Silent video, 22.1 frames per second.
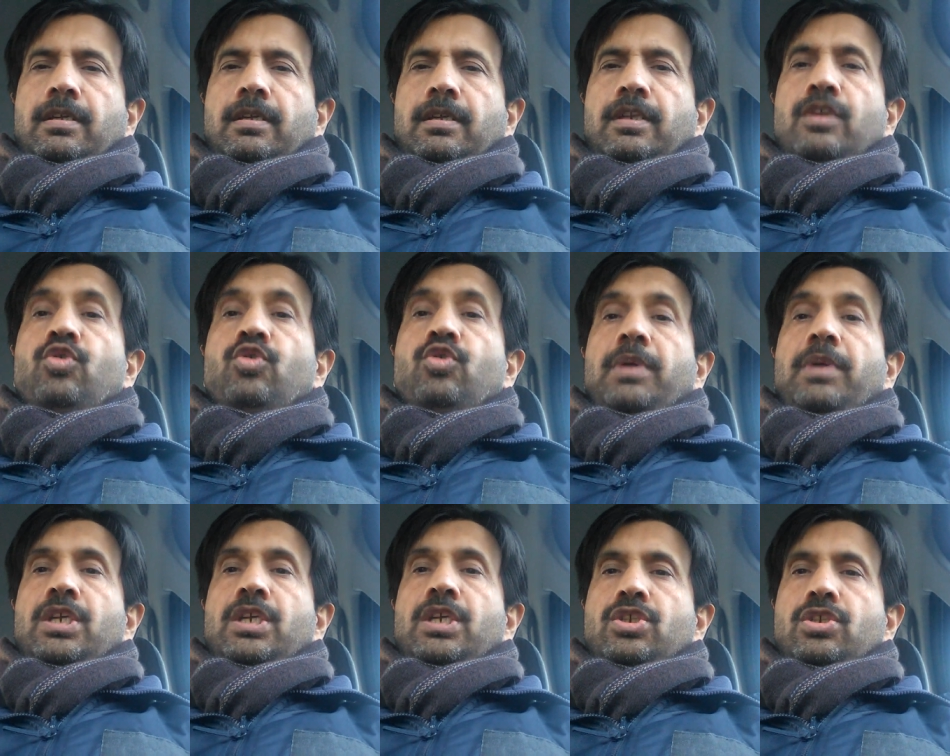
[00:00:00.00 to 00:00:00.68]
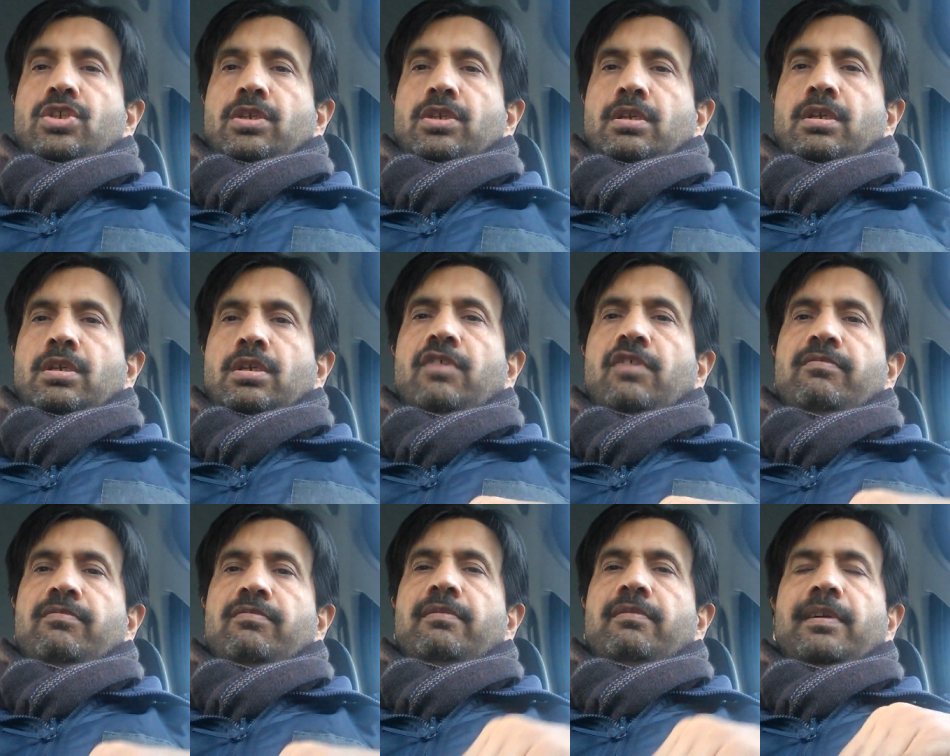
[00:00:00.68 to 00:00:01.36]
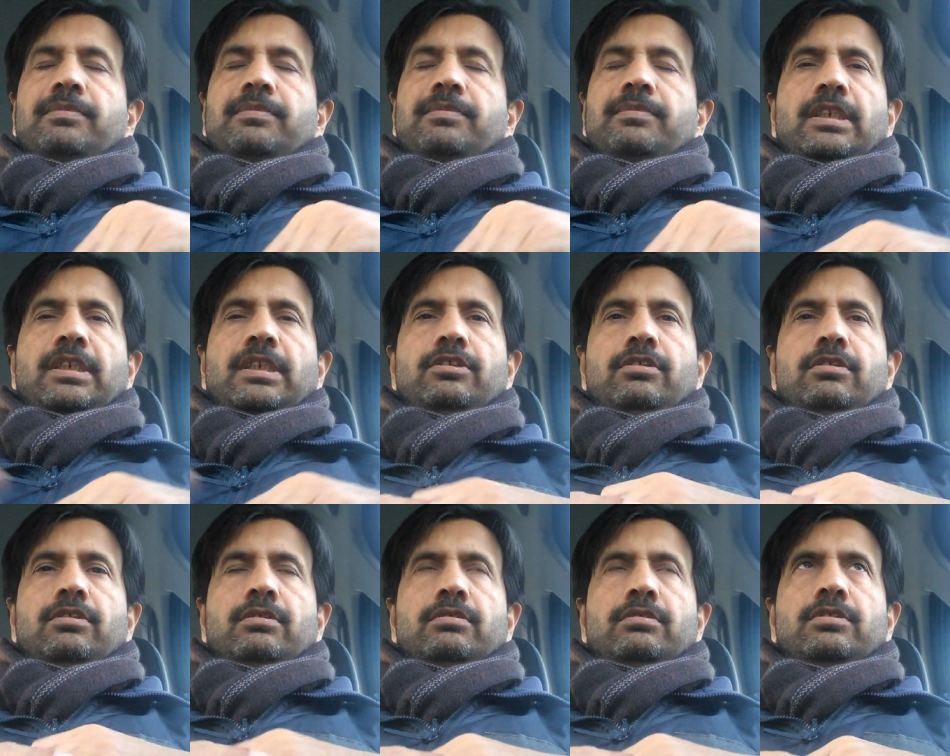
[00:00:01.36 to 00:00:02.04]
a new page of my website
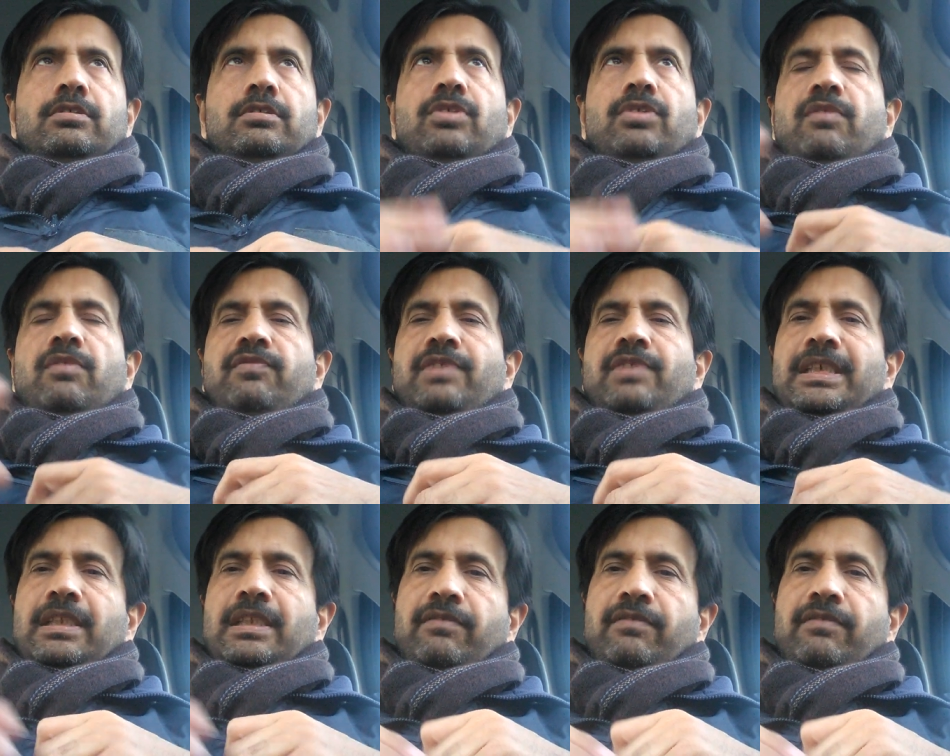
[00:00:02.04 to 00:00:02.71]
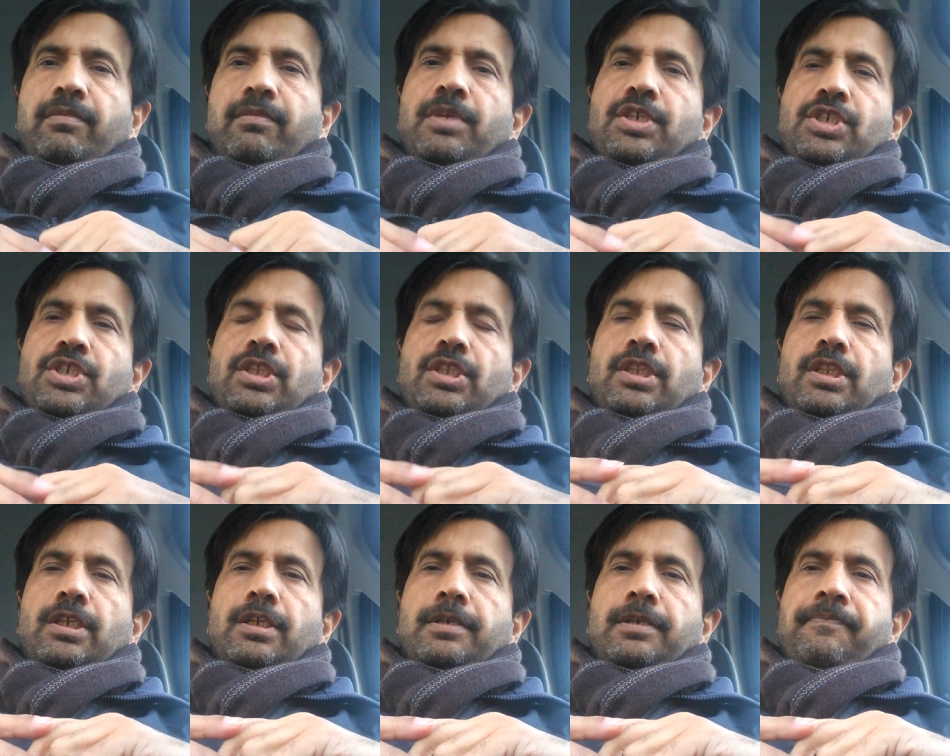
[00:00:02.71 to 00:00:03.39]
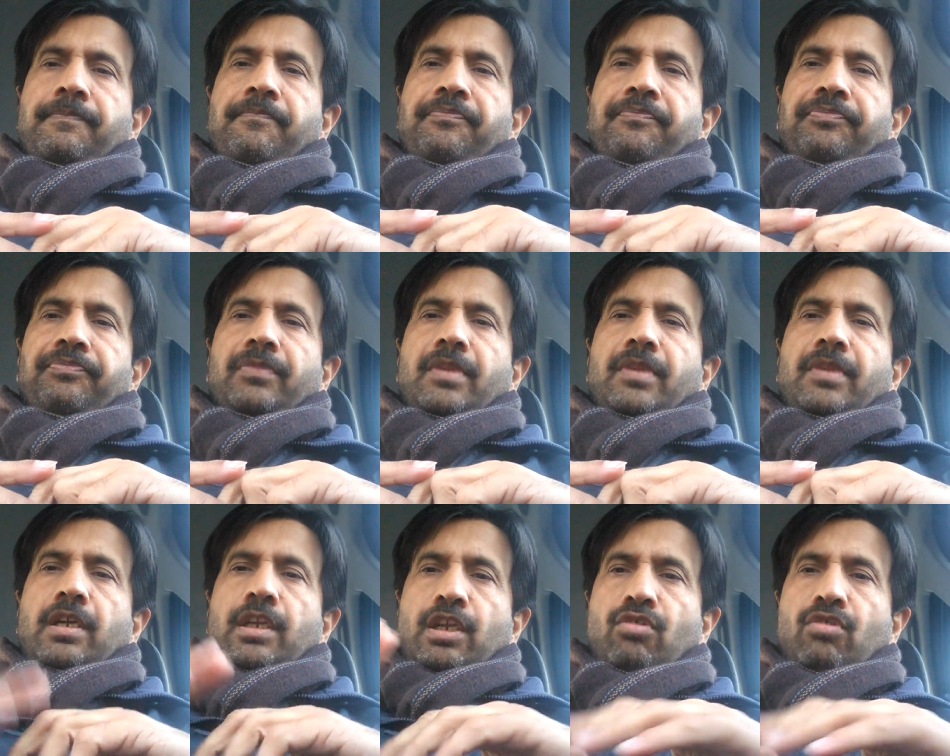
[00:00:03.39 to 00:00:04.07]
you know so you can find the information there
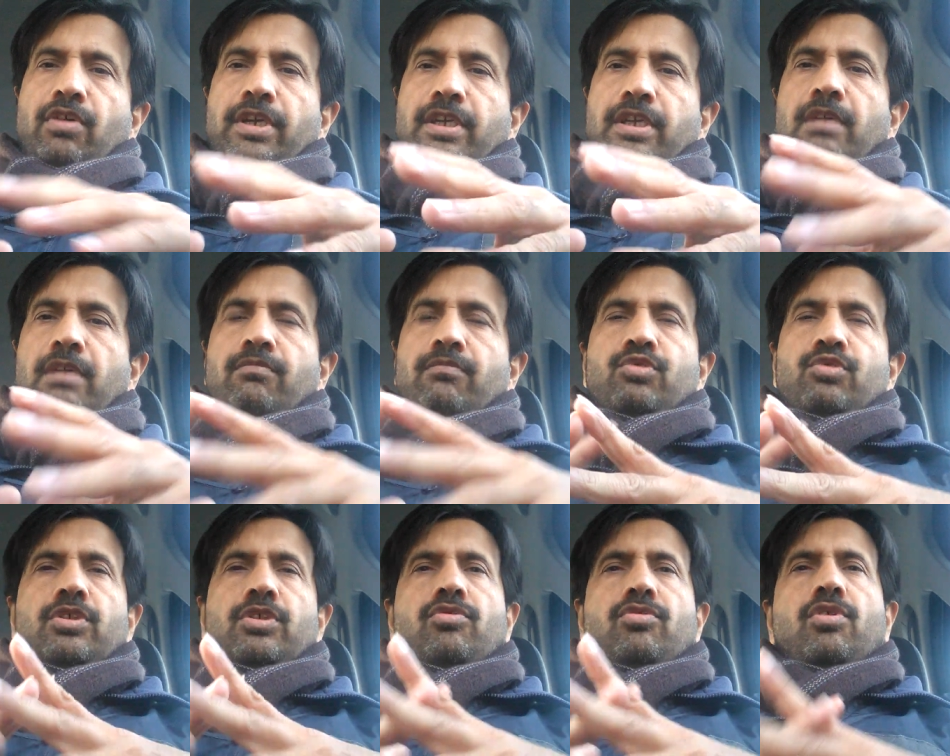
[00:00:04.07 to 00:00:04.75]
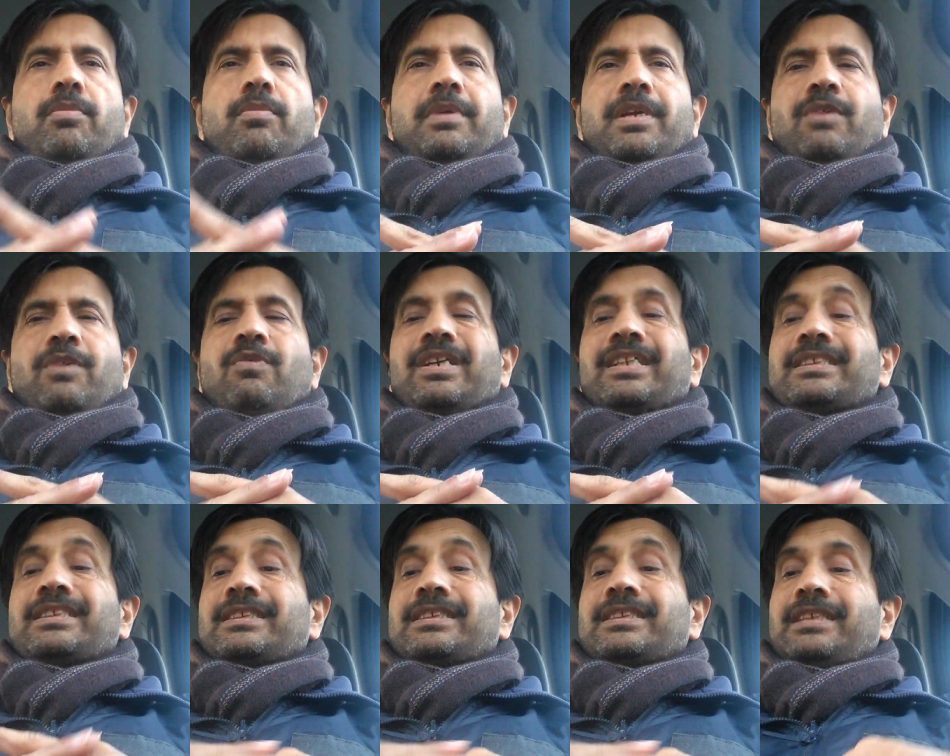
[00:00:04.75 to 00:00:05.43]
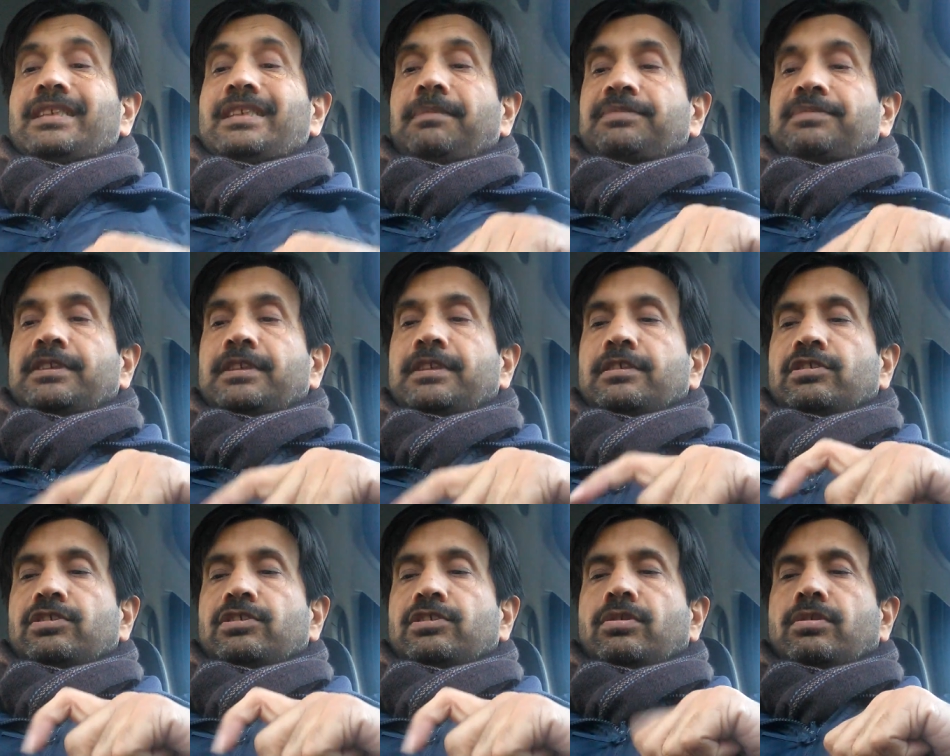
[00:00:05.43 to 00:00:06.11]
now I come to the topic what is
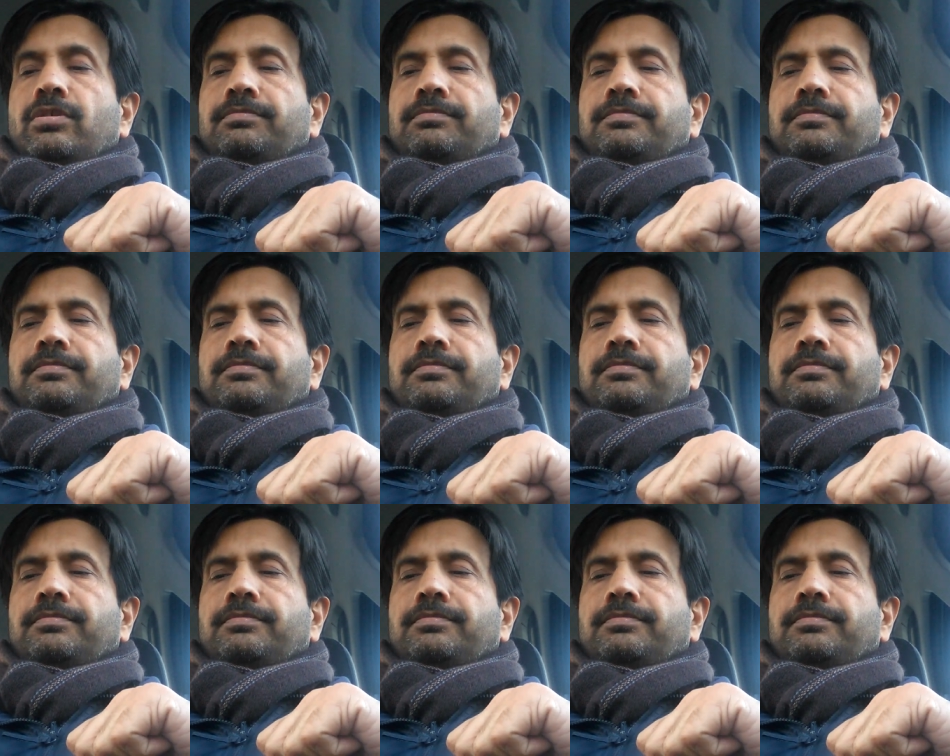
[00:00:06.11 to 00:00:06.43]
sepsis you know